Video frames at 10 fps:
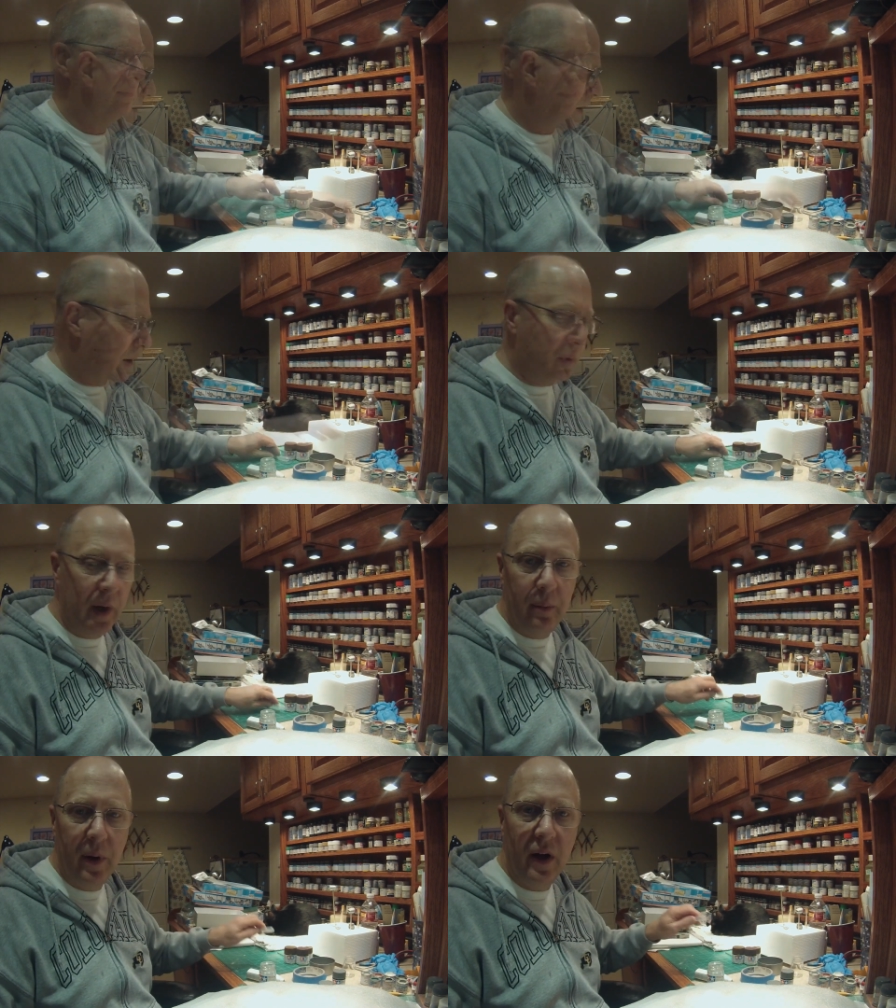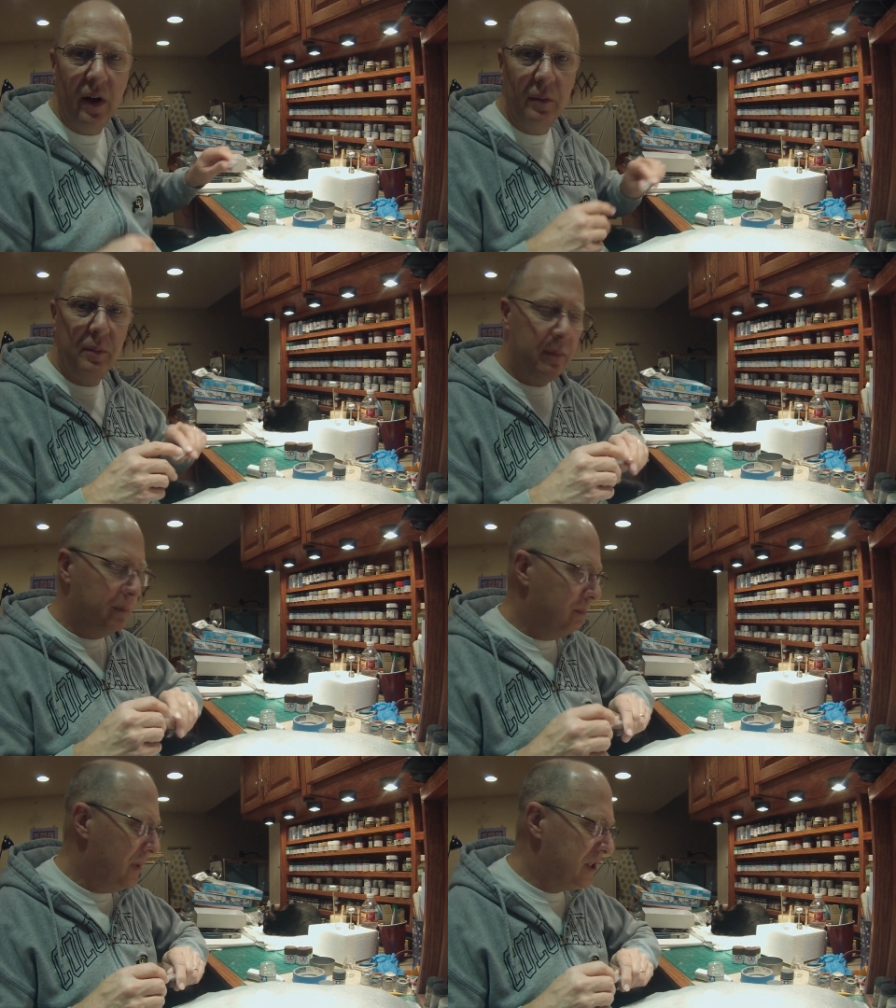Okay, when I'm
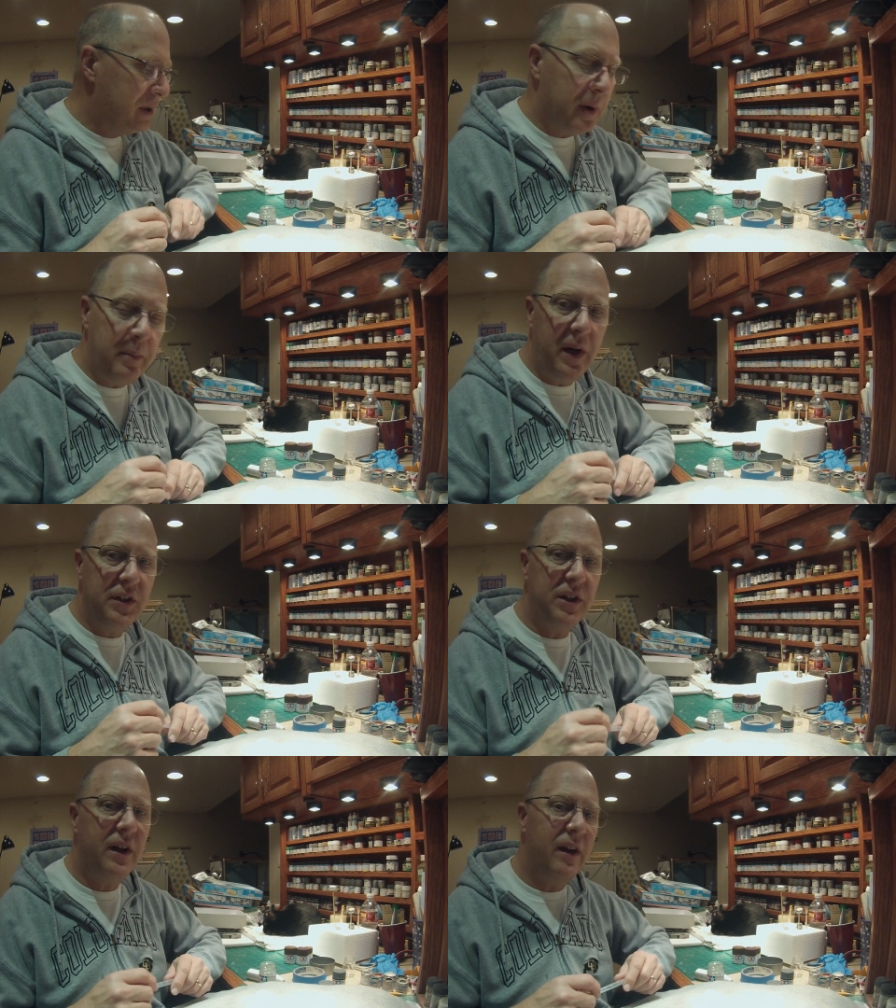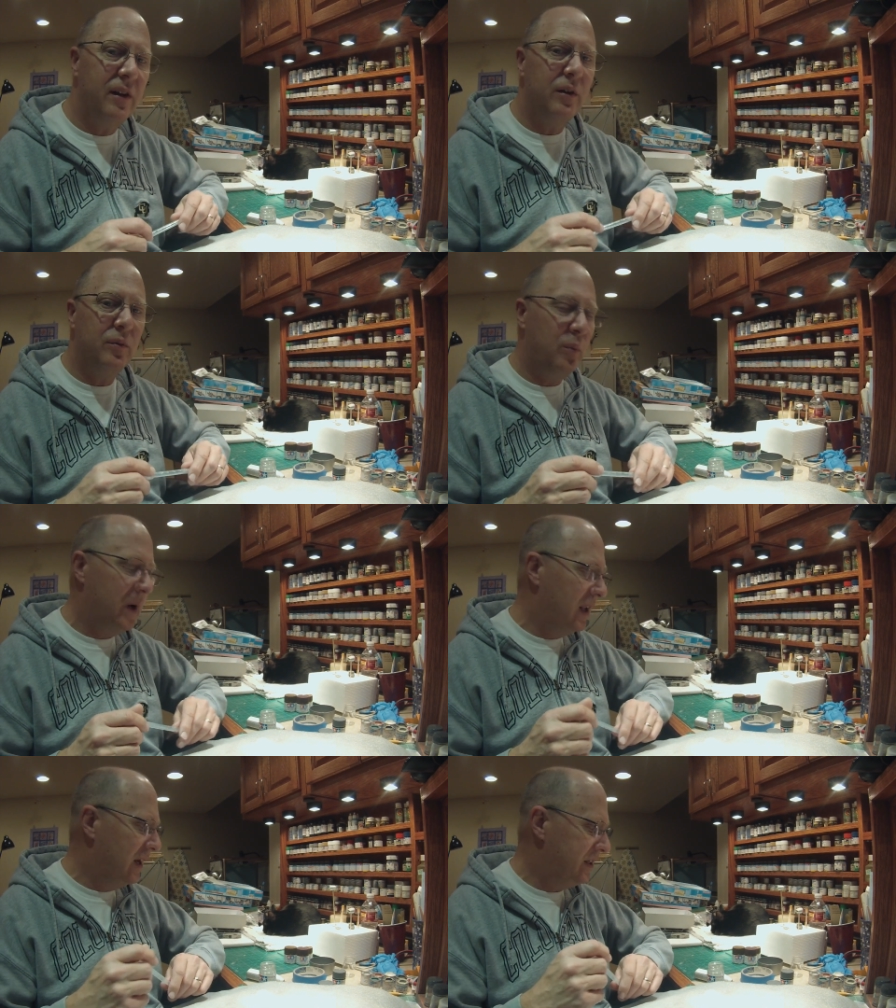mixing my paints together, what
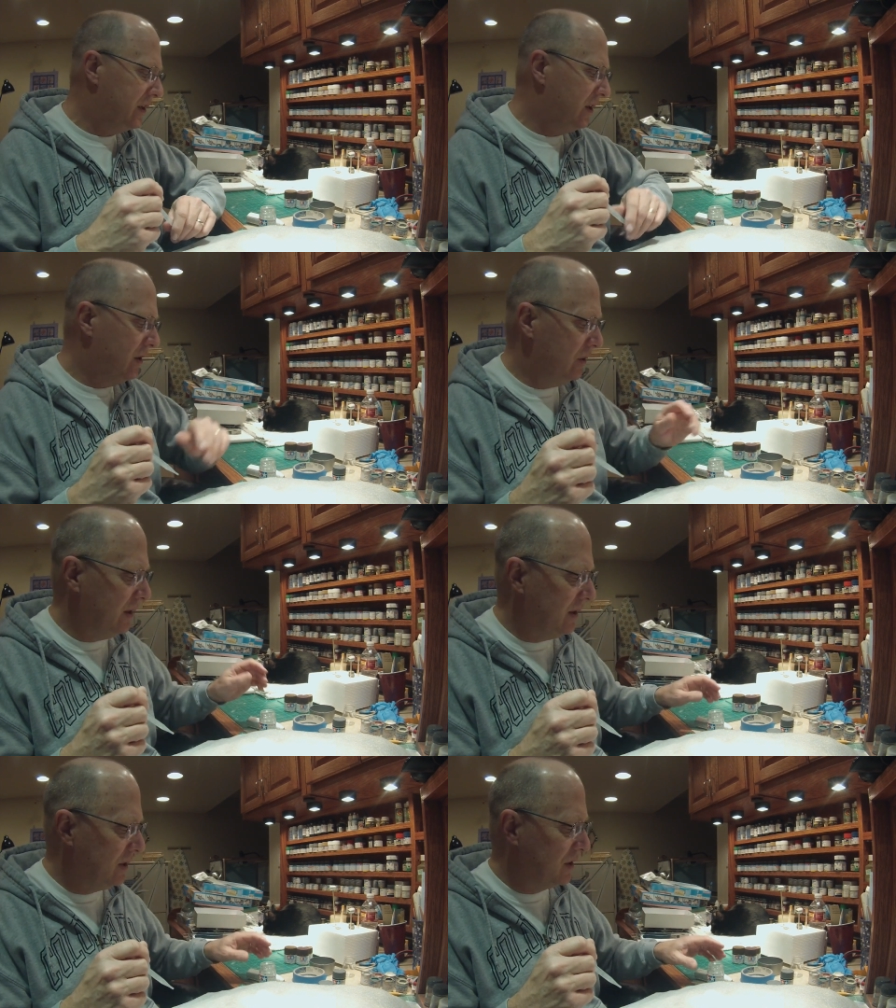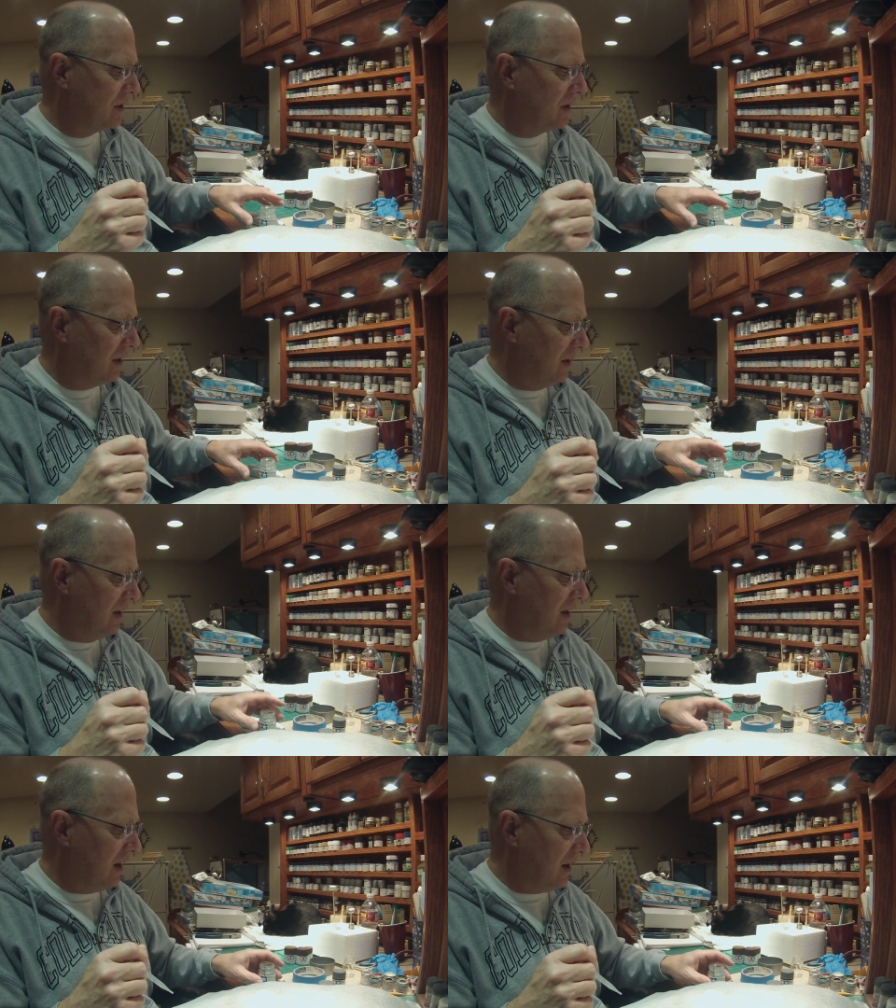I like to do is,
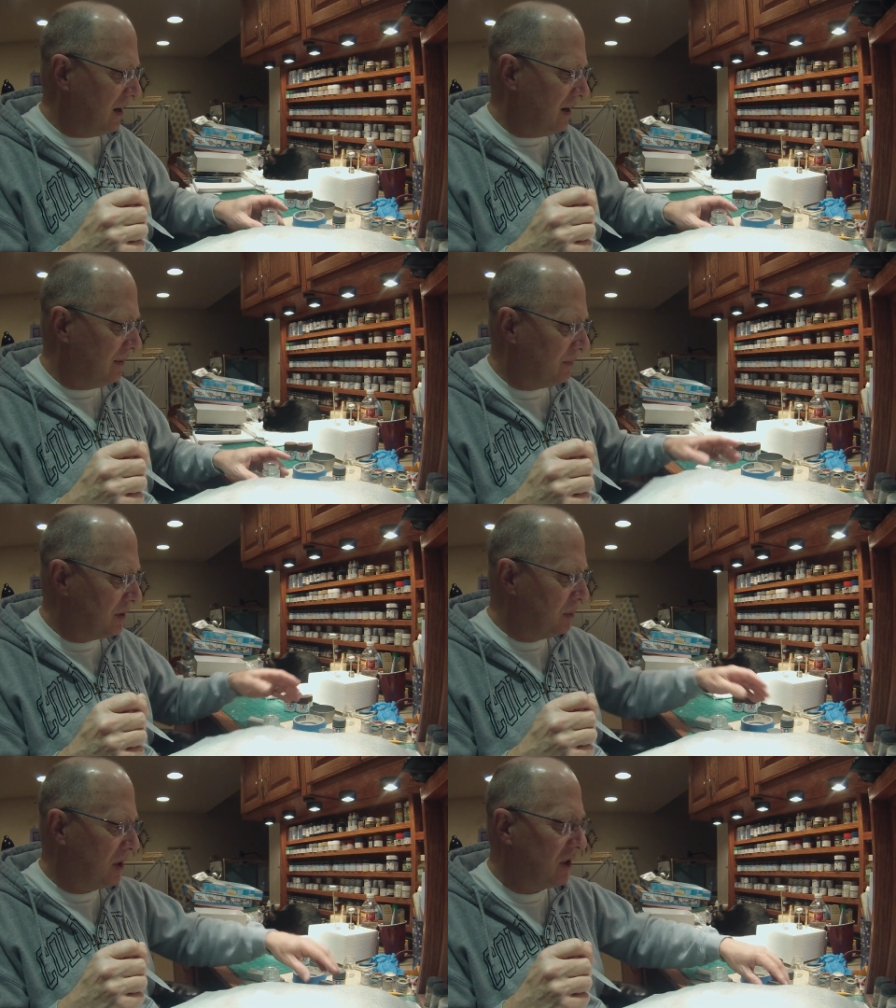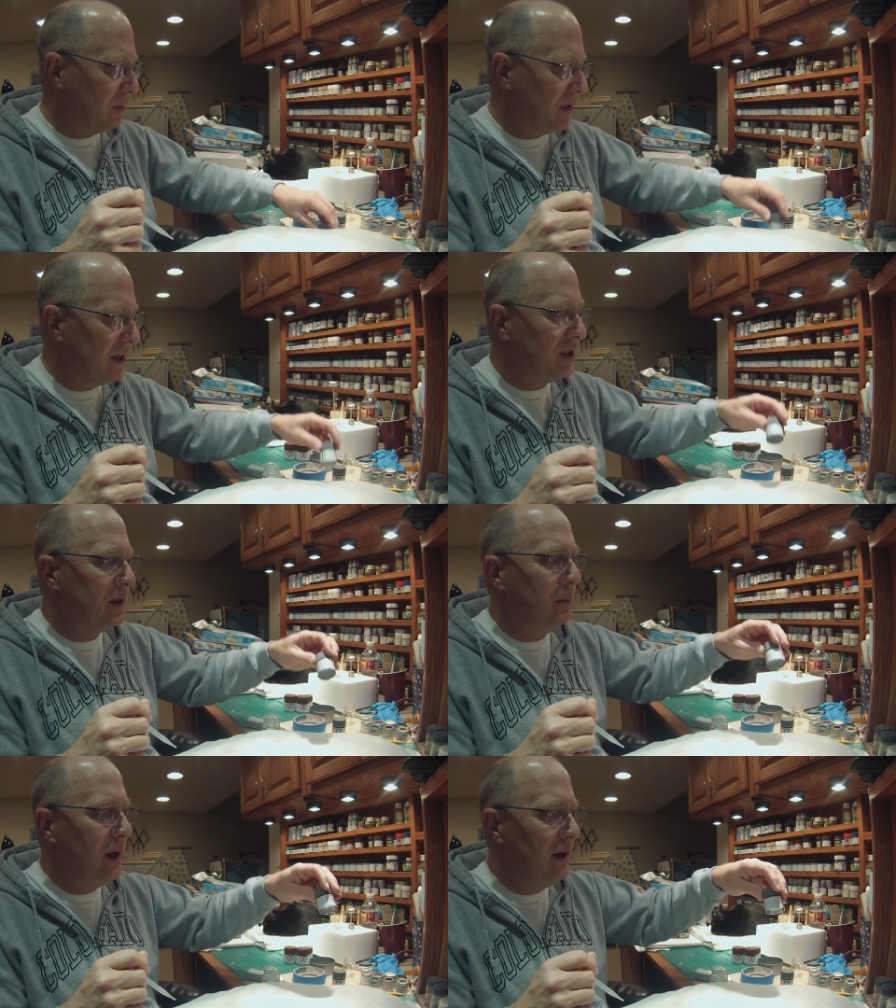especially with these
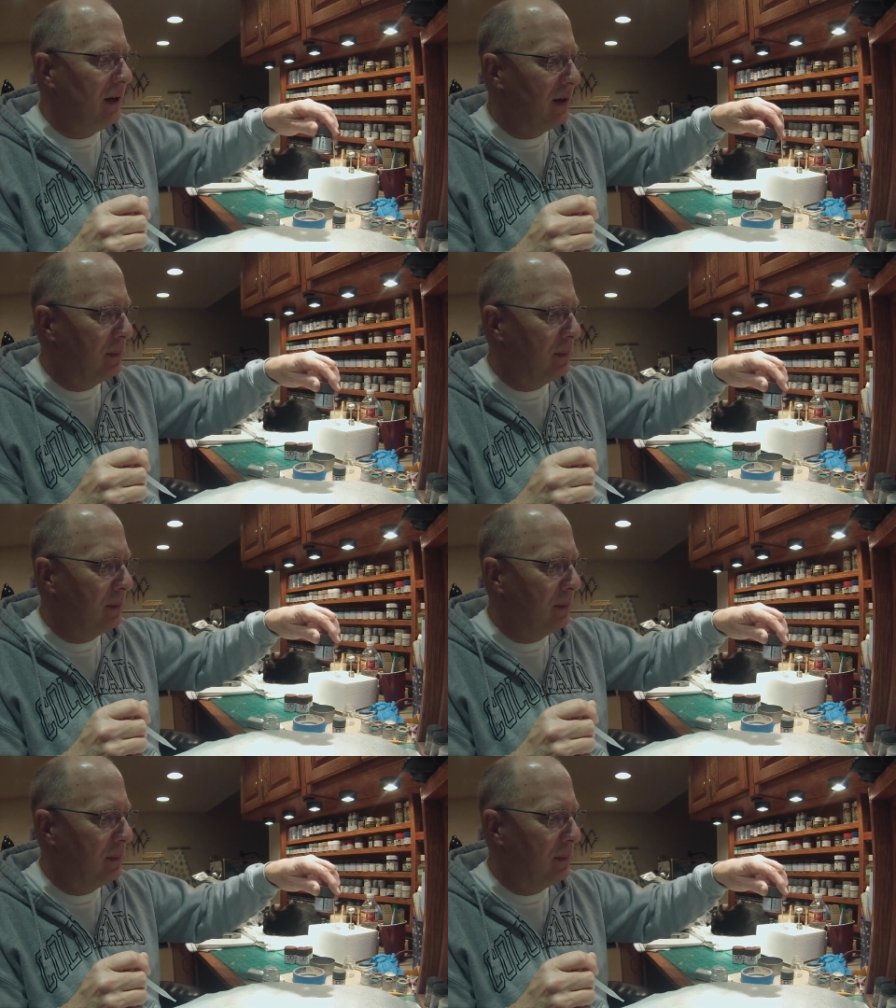Tamiya